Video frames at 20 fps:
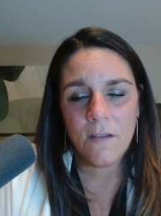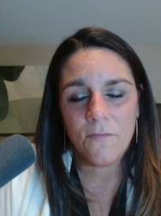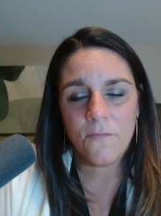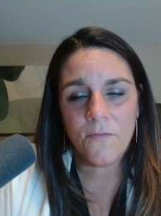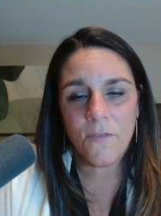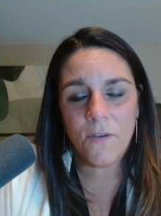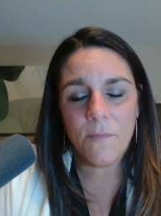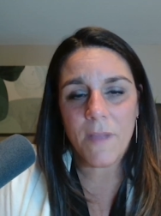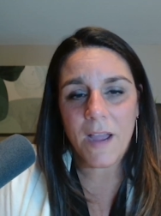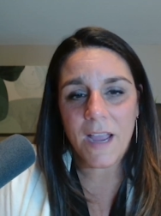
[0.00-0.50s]

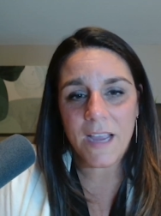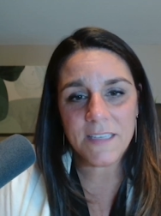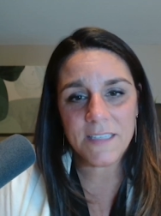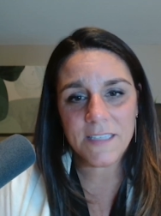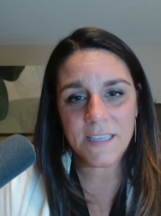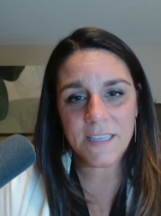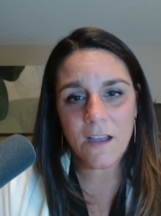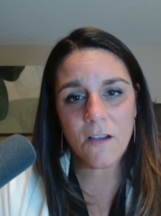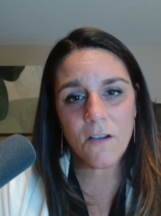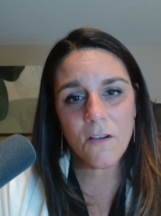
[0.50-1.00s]
For
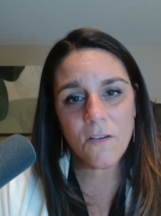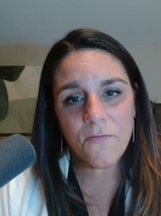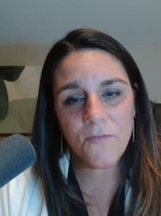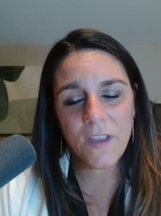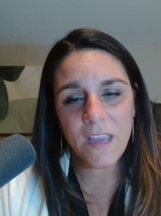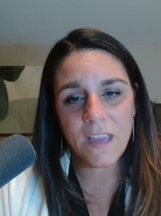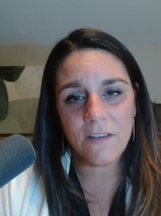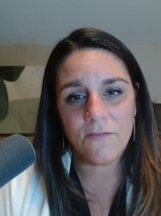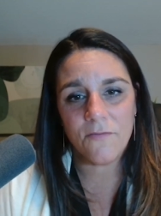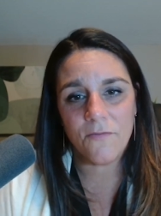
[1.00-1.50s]
myself
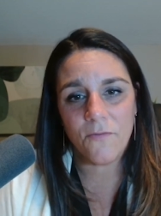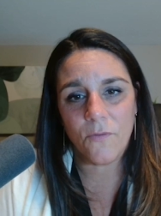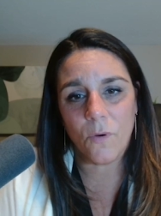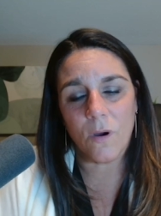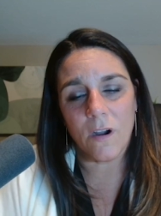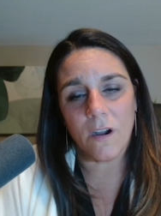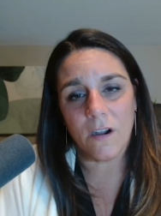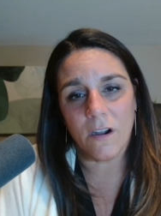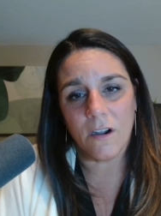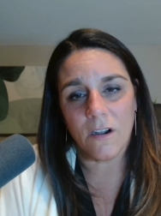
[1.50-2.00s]
and
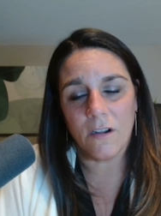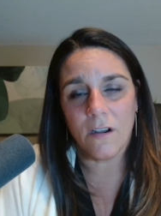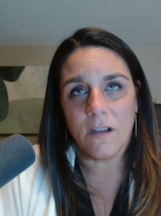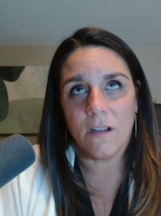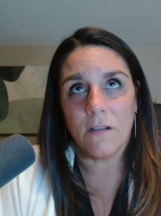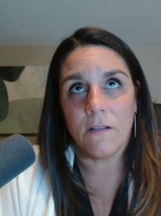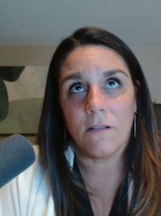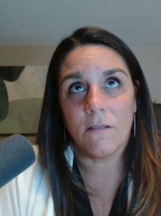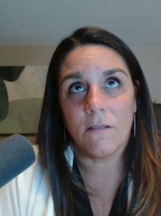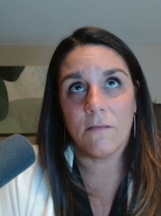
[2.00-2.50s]
for
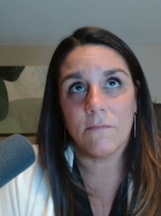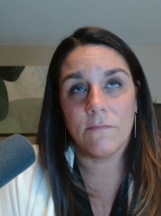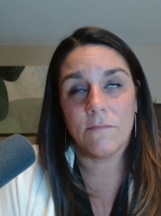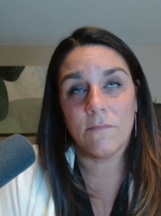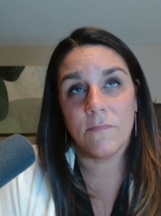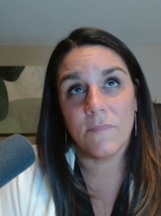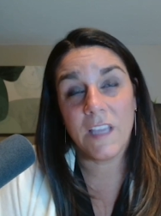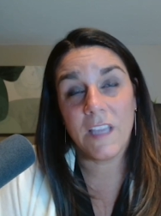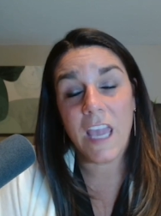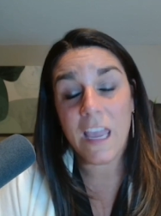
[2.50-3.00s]

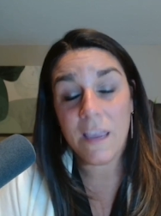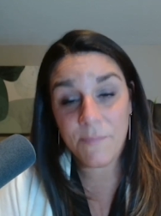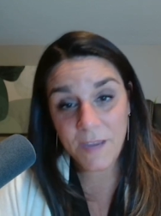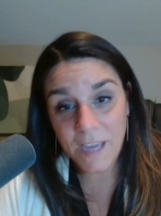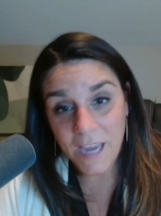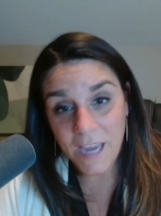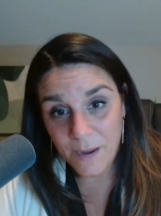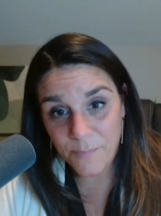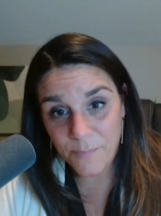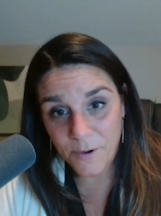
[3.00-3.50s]

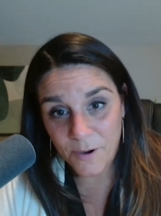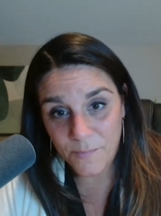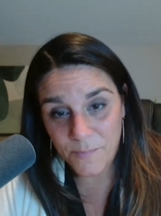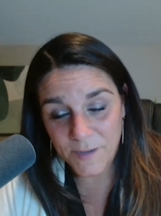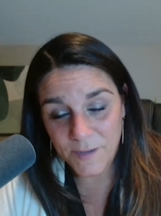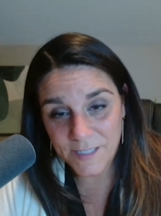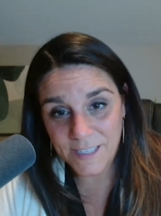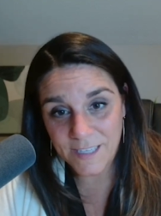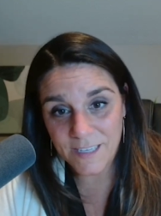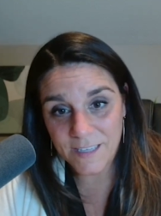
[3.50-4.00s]
KPI
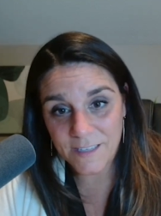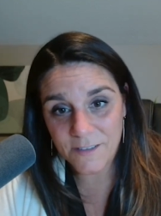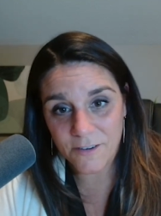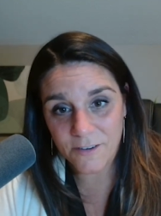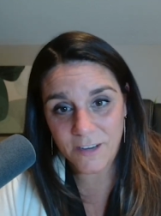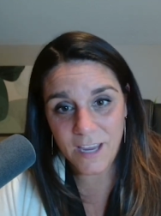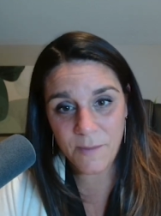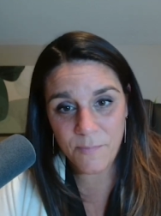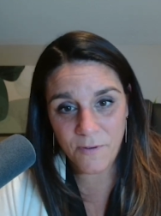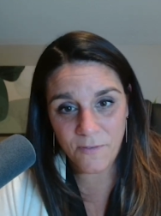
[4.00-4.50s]
purposes or
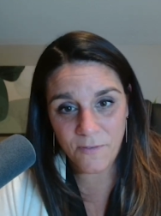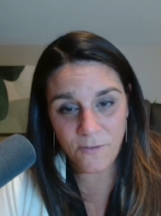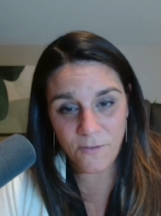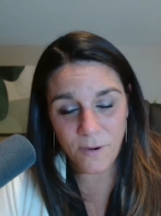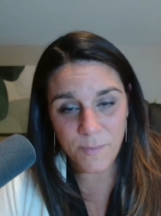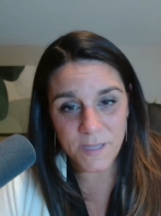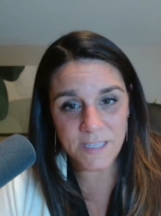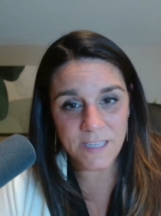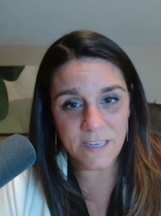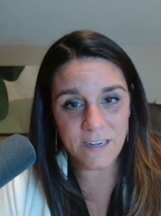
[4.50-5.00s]
key
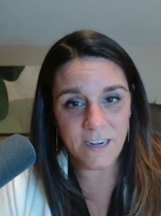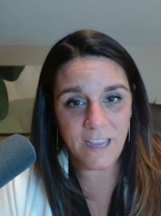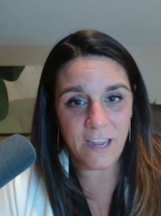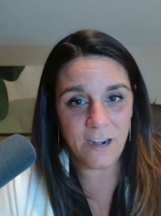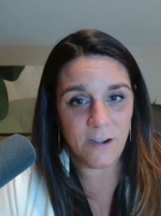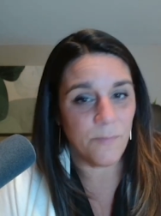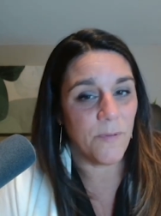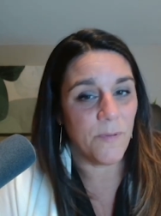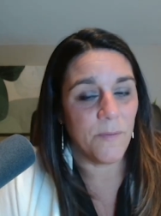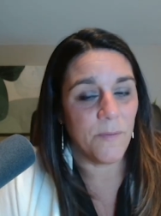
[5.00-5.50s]
performance mm-hmm.
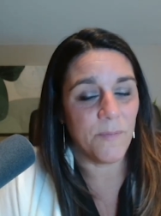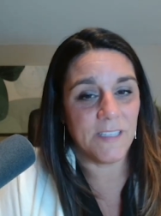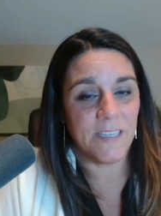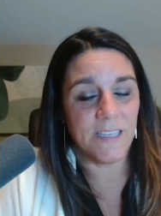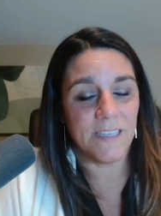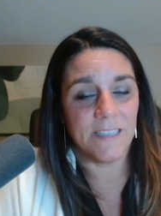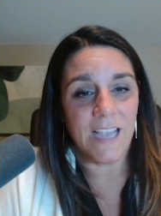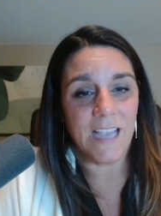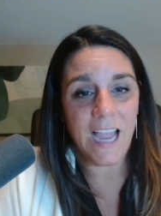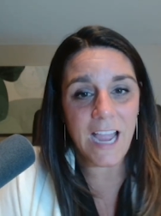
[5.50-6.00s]
indicator
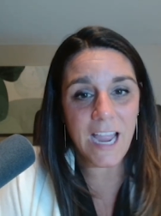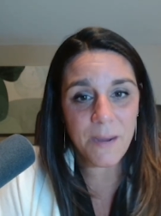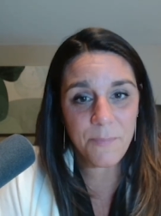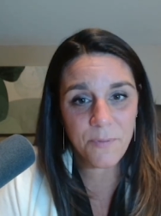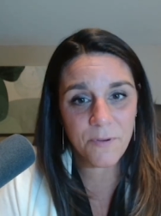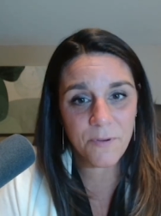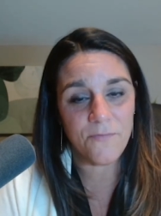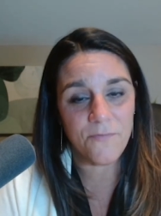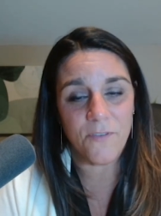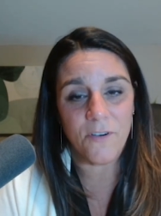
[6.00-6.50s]
purposes, I
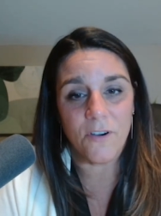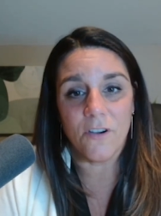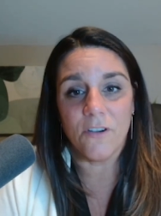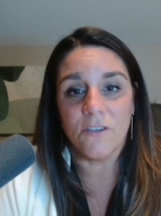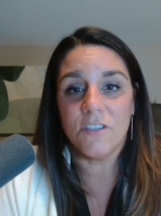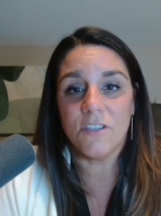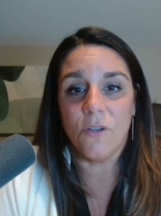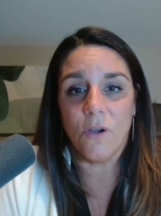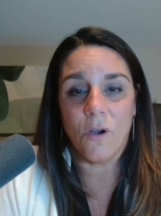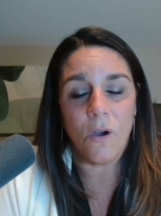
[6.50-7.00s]
prefer
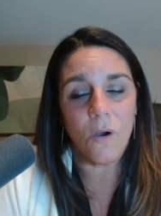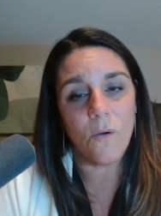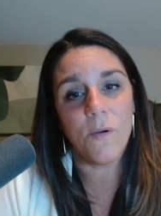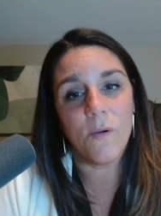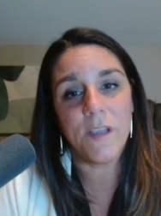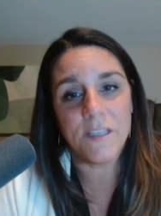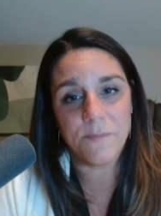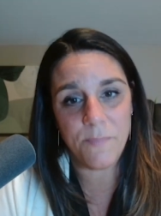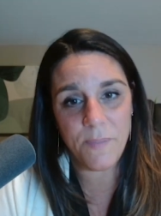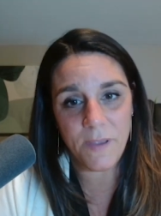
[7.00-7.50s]
to
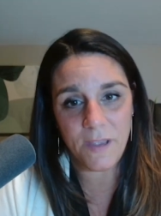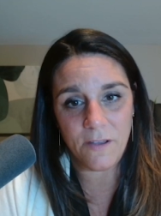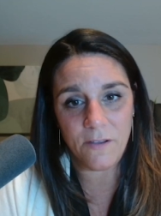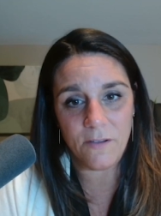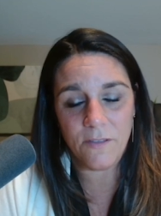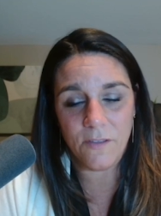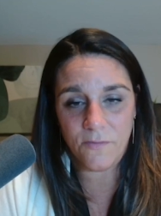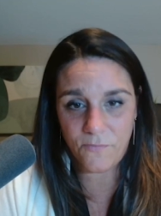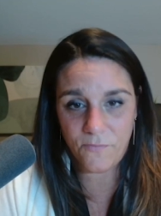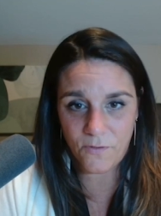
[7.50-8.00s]
always
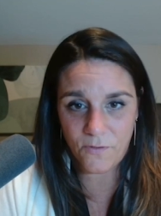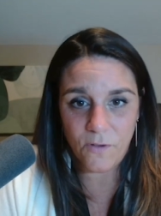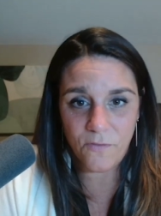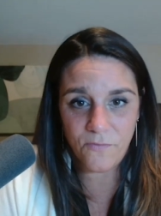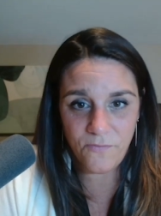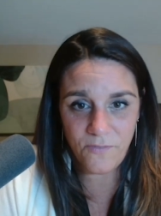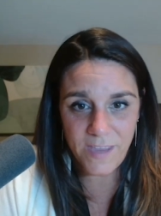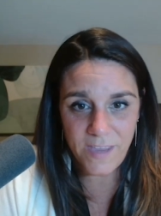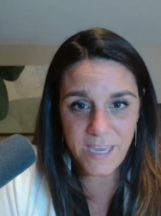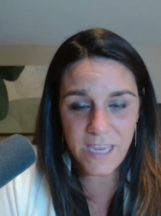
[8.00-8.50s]
bill the full
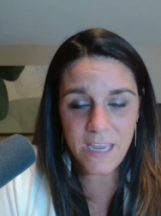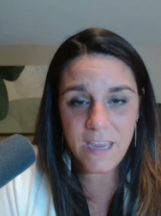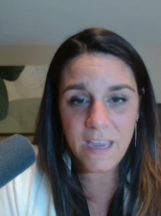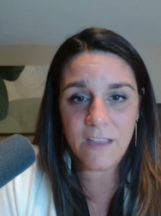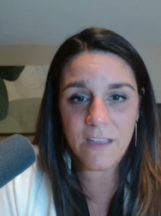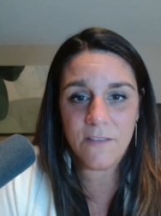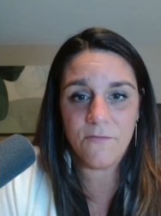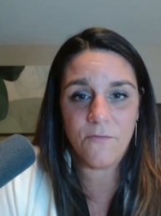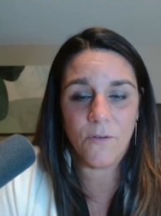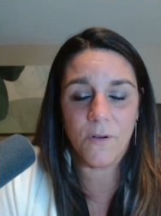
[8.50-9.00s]
fee
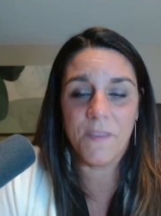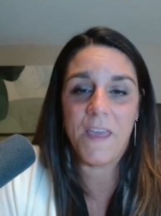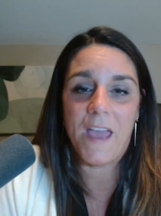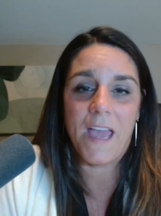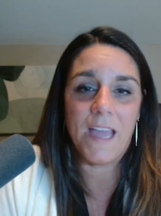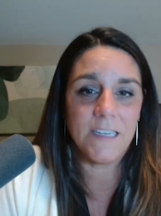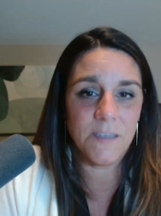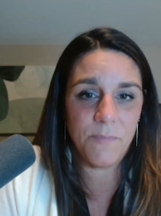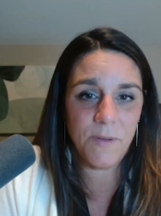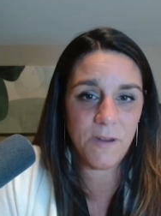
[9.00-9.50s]
and for
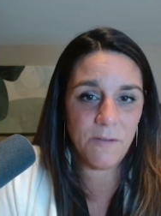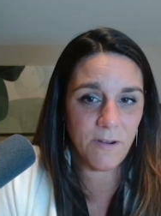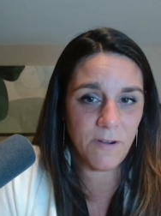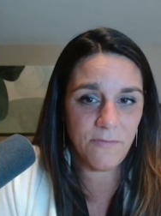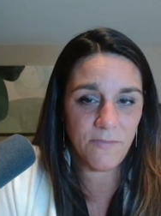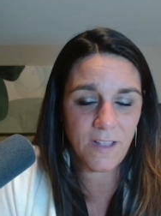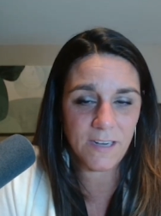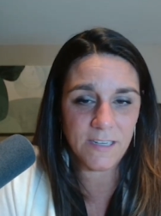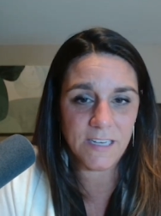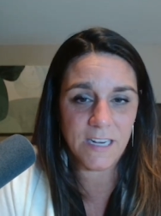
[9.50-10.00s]
that mm-hmm. to be
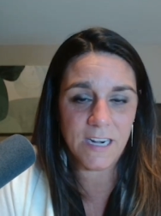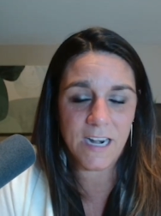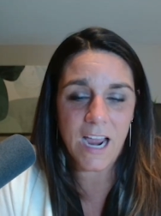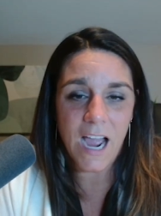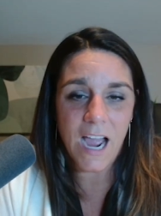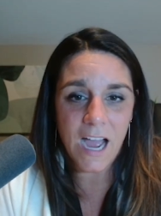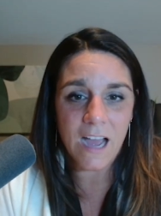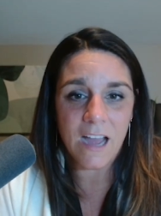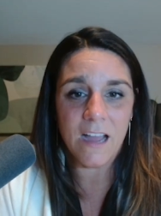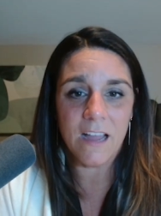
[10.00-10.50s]
reflected
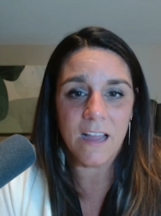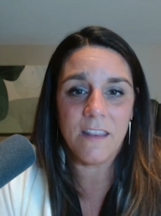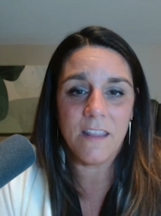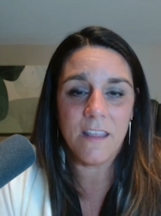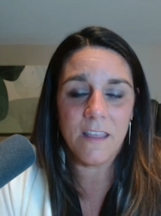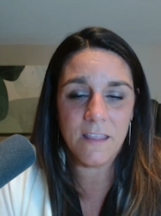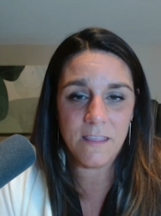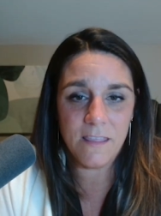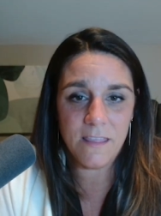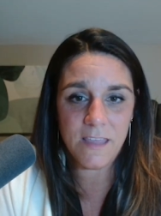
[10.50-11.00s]

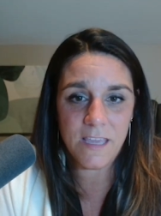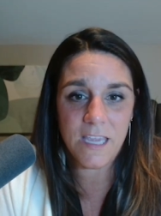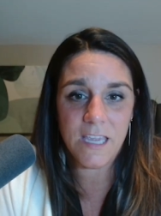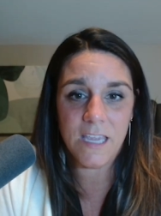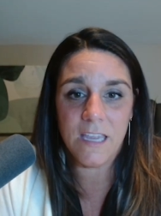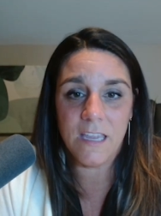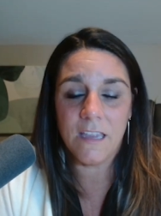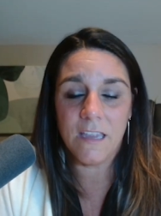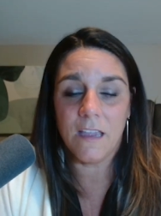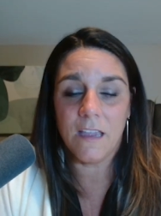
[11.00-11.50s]
on
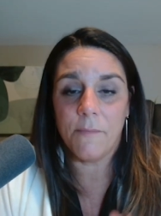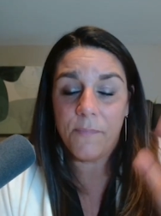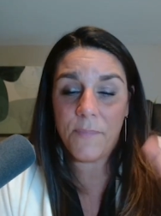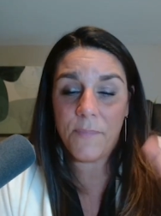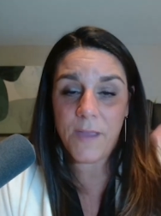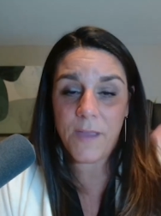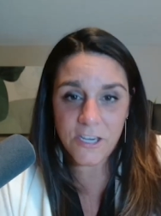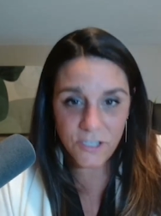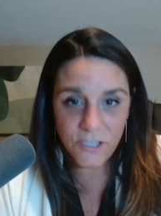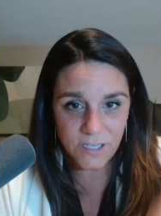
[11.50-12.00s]
the
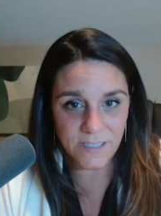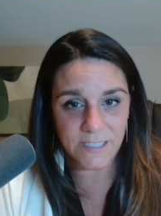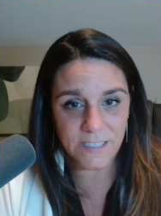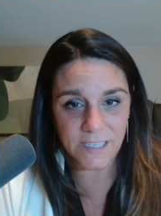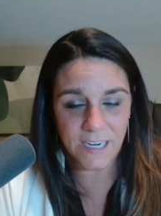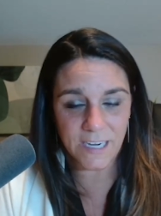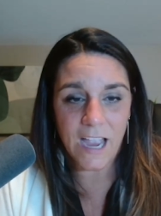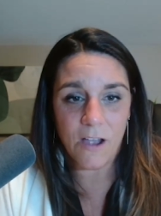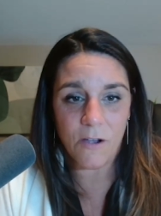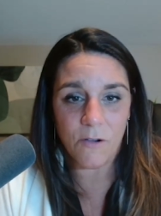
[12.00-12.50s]
patient's
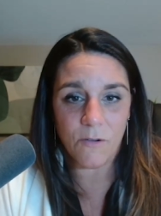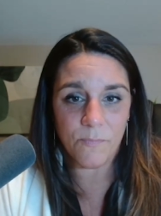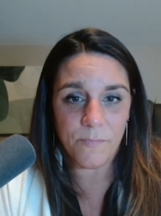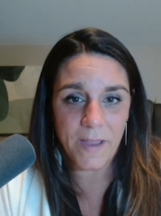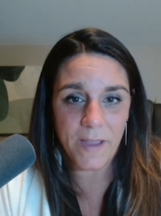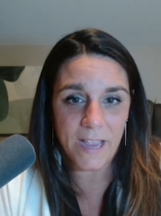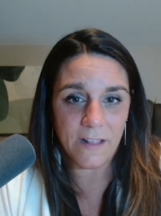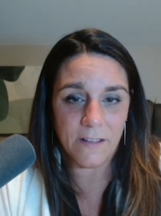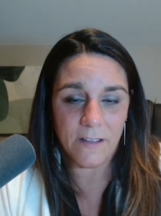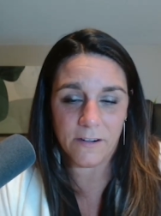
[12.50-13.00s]
account
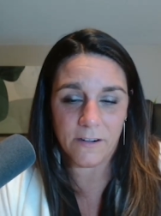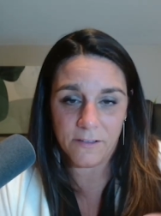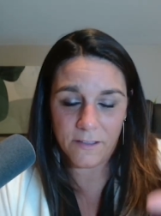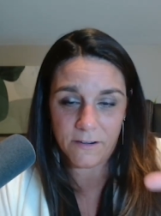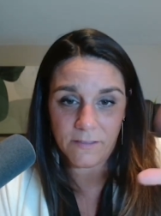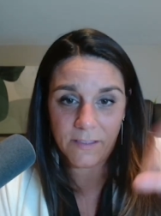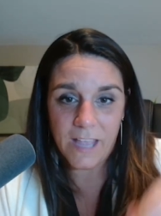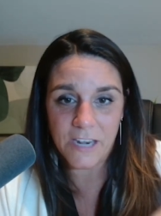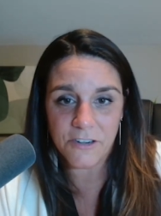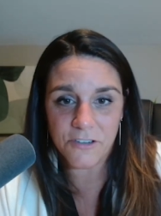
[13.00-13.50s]
balance or
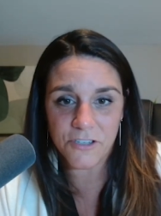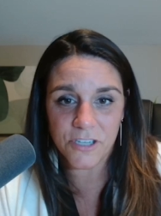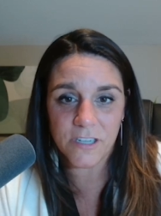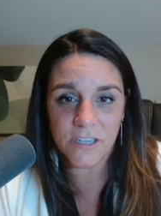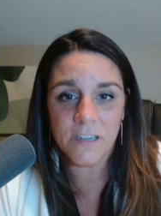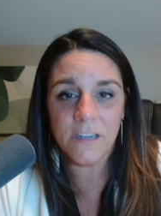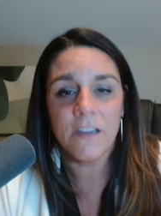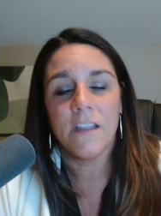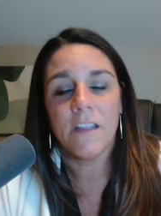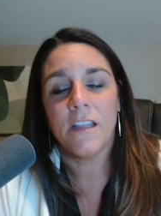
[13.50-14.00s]
their
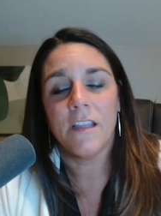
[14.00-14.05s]
ledger